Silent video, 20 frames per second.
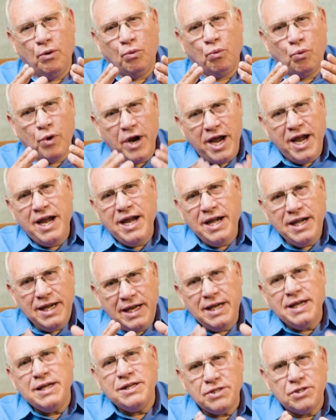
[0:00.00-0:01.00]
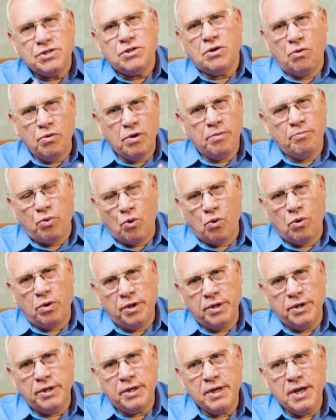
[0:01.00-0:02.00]
RAIN is so
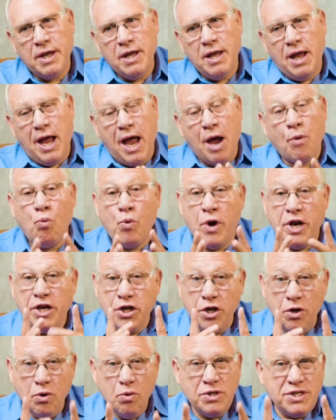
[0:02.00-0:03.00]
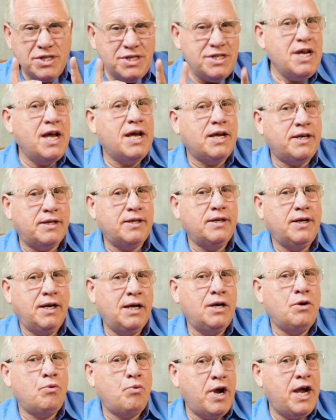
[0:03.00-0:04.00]
important, and when you sit
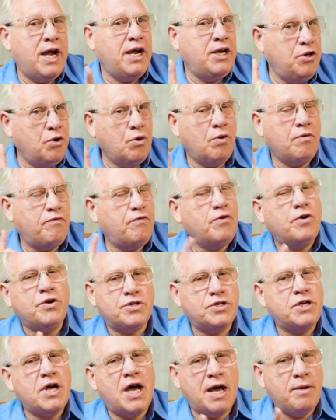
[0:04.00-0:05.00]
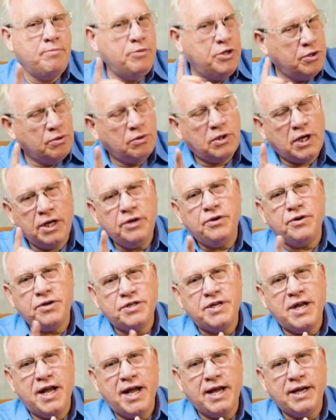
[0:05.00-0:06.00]
in RAIN your first time, you'll
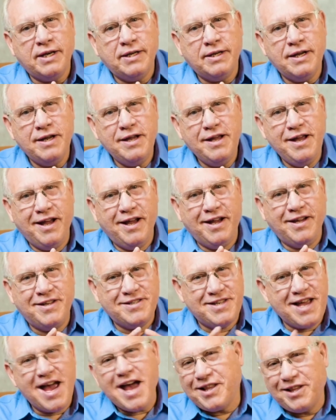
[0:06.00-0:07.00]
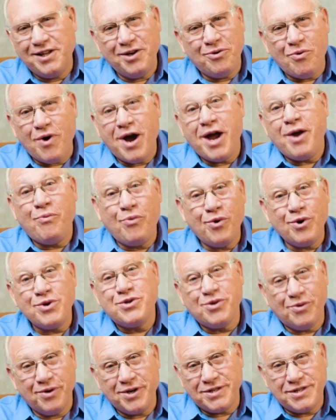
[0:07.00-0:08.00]
understand exactly why we're
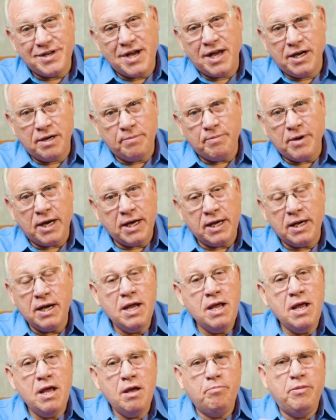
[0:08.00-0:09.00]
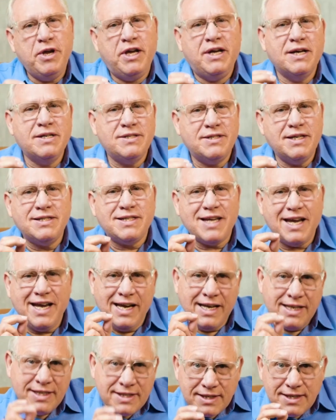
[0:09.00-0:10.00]
so excited about it, because it's
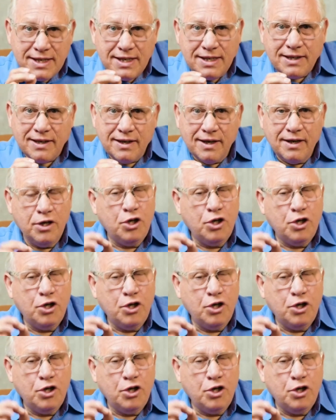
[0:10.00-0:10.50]
instant.